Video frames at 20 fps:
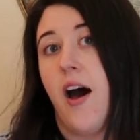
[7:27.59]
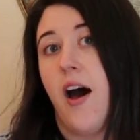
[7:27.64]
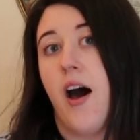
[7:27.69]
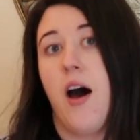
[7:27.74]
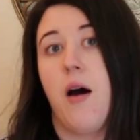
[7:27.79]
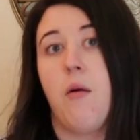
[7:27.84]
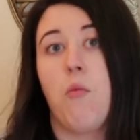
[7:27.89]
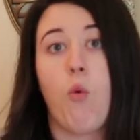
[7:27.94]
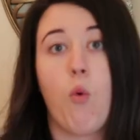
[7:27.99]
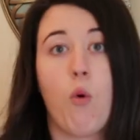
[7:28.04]

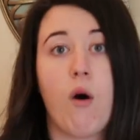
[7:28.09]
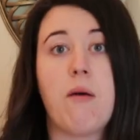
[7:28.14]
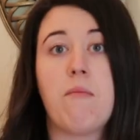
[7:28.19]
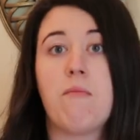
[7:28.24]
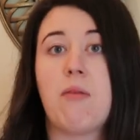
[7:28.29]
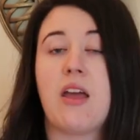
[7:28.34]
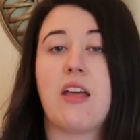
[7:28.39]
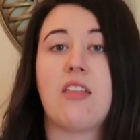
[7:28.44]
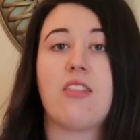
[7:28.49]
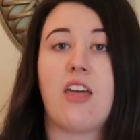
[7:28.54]
Um,
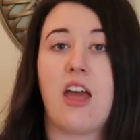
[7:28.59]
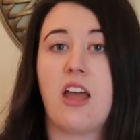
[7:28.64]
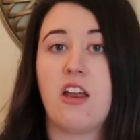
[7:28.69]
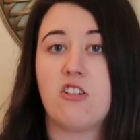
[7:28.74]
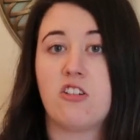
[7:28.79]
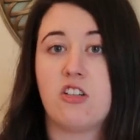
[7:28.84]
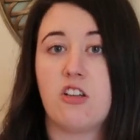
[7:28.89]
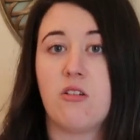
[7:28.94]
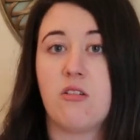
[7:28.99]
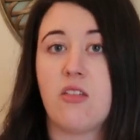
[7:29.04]
one big
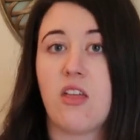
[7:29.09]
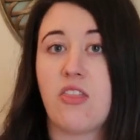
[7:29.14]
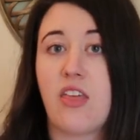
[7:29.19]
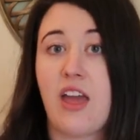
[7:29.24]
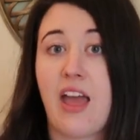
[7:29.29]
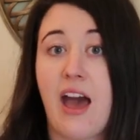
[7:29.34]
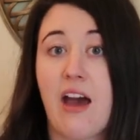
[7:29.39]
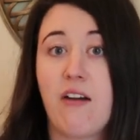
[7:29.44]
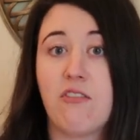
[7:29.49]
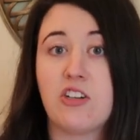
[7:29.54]
thing too that
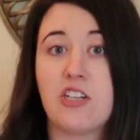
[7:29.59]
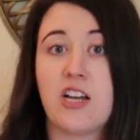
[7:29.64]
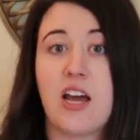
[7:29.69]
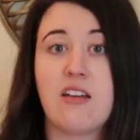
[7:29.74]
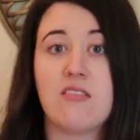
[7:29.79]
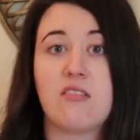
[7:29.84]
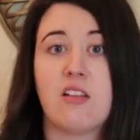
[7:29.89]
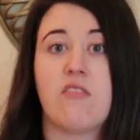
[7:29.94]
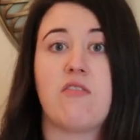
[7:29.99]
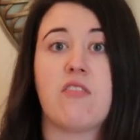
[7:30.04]
they
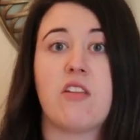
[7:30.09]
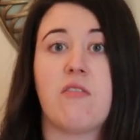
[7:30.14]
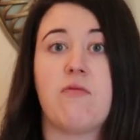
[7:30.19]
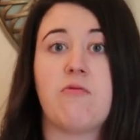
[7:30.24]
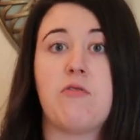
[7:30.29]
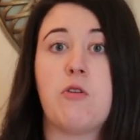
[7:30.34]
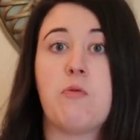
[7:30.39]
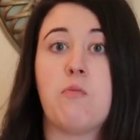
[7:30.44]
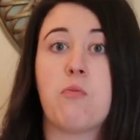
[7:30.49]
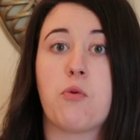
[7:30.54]
advertise is
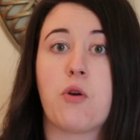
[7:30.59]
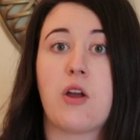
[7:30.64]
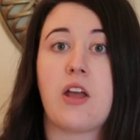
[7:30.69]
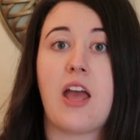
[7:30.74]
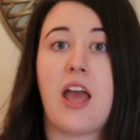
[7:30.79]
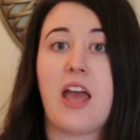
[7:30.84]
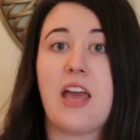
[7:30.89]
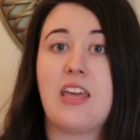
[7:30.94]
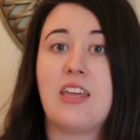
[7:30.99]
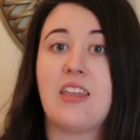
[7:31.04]
if you bring
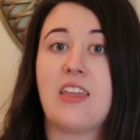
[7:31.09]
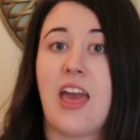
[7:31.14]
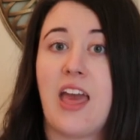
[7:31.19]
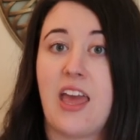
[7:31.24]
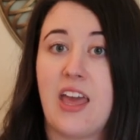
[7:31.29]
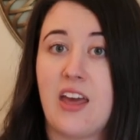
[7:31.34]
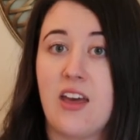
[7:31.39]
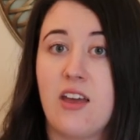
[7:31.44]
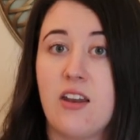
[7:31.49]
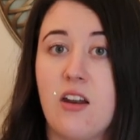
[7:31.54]
a
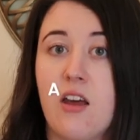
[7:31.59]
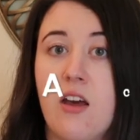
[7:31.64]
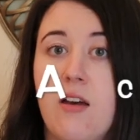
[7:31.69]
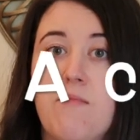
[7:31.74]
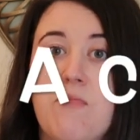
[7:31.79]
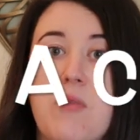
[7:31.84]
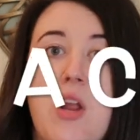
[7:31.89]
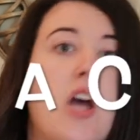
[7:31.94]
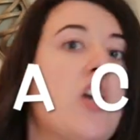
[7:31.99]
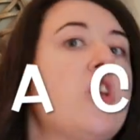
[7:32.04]
can,
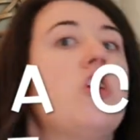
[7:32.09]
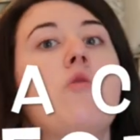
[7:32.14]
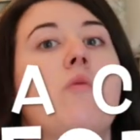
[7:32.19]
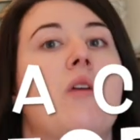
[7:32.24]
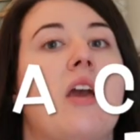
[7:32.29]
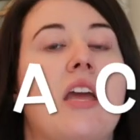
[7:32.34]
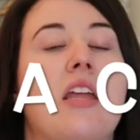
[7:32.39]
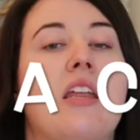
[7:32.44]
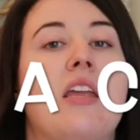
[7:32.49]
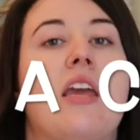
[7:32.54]
you
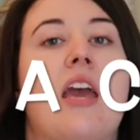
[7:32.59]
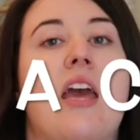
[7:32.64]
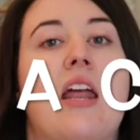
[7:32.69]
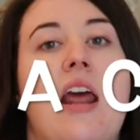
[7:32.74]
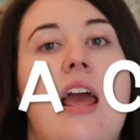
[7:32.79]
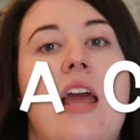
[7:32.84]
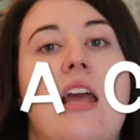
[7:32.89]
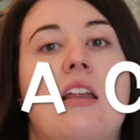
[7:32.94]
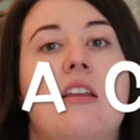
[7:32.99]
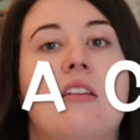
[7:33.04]
can get
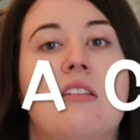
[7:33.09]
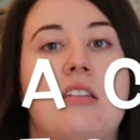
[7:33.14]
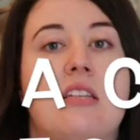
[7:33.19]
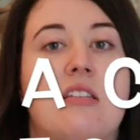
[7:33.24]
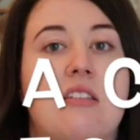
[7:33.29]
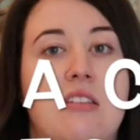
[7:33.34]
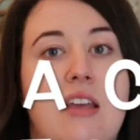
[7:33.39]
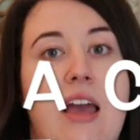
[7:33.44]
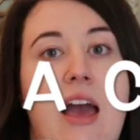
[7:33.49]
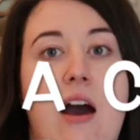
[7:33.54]
a
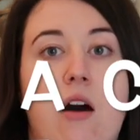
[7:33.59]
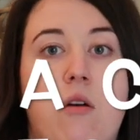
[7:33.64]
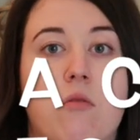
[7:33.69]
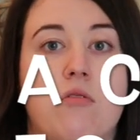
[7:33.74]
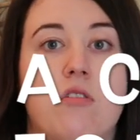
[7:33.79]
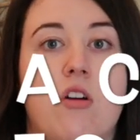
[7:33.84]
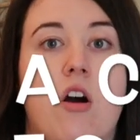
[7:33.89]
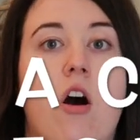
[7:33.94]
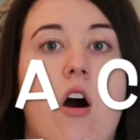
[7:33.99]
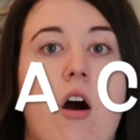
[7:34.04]

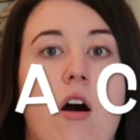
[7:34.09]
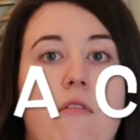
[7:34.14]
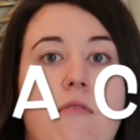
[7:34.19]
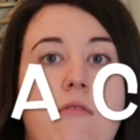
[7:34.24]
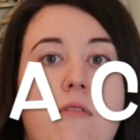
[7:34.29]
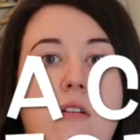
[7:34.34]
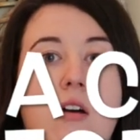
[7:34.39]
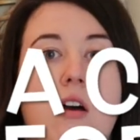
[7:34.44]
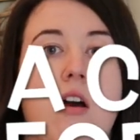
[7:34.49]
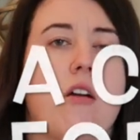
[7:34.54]
discount
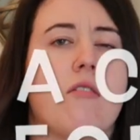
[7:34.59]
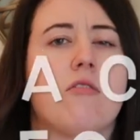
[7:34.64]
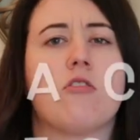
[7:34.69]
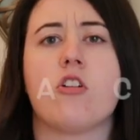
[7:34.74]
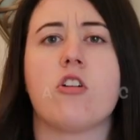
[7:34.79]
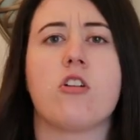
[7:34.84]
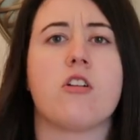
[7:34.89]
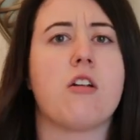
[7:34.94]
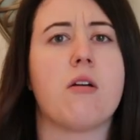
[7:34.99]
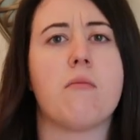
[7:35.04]
off a
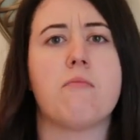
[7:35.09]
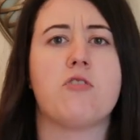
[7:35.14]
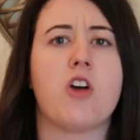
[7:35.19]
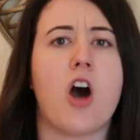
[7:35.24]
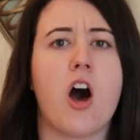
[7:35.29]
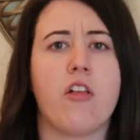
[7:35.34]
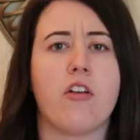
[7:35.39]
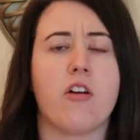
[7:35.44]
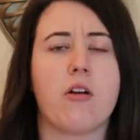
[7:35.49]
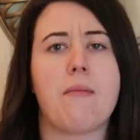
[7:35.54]
certain
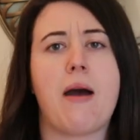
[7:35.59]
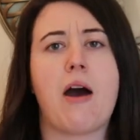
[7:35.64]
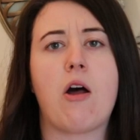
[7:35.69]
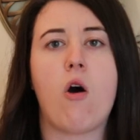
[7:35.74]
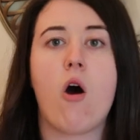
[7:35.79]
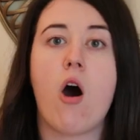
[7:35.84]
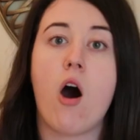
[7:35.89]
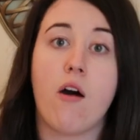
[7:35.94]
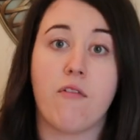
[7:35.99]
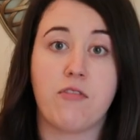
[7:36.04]
dollar
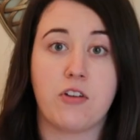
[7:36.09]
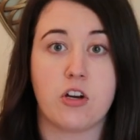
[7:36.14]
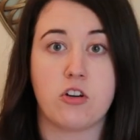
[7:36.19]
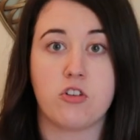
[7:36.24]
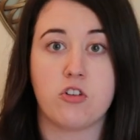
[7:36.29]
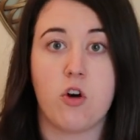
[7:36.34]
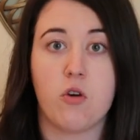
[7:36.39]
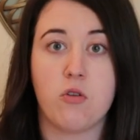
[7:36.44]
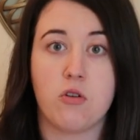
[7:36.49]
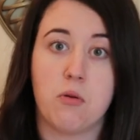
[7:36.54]
amount off
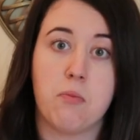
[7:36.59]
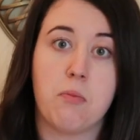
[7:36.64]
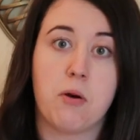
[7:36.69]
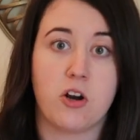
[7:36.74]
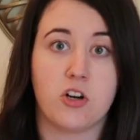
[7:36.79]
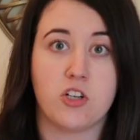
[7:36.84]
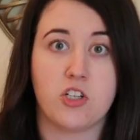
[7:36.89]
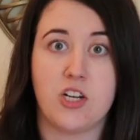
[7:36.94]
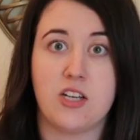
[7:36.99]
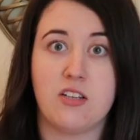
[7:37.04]
your total
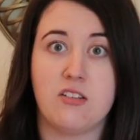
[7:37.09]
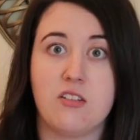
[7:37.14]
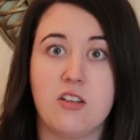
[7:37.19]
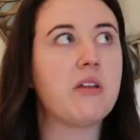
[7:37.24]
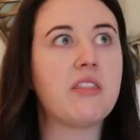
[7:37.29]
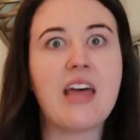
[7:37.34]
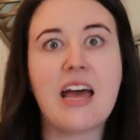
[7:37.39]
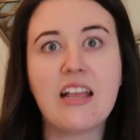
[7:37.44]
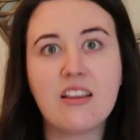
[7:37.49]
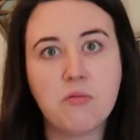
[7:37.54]
purchase.
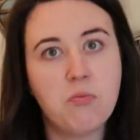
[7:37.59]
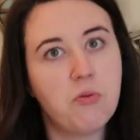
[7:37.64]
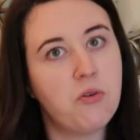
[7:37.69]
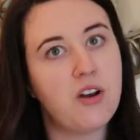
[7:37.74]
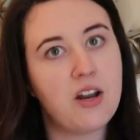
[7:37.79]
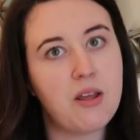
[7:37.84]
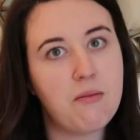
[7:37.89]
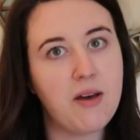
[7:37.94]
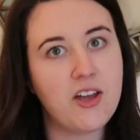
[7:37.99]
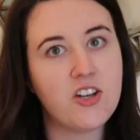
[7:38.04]
But that's
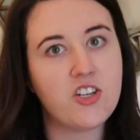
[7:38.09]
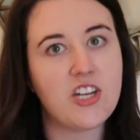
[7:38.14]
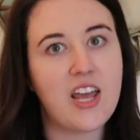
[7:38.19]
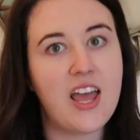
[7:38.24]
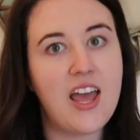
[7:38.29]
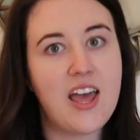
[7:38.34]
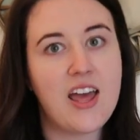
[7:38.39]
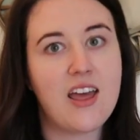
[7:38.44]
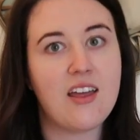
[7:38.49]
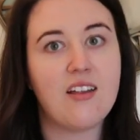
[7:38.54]
pretty much
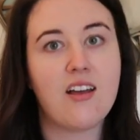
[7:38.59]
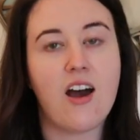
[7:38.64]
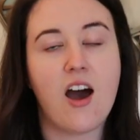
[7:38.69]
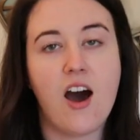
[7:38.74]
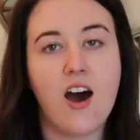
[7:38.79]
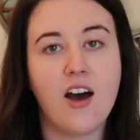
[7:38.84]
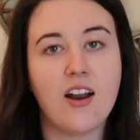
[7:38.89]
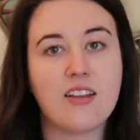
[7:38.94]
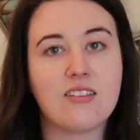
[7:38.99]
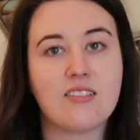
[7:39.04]
it,
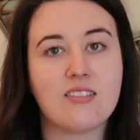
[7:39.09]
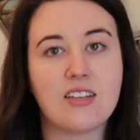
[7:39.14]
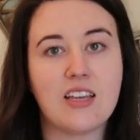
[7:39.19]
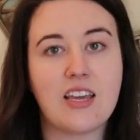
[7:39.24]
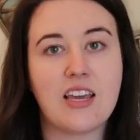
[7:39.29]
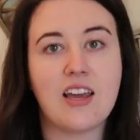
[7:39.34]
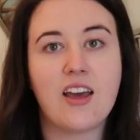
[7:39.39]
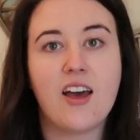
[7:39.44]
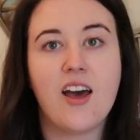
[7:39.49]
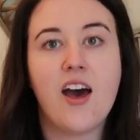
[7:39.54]

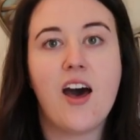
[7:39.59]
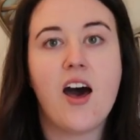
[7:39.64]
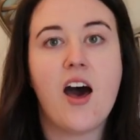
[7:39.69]
honestly.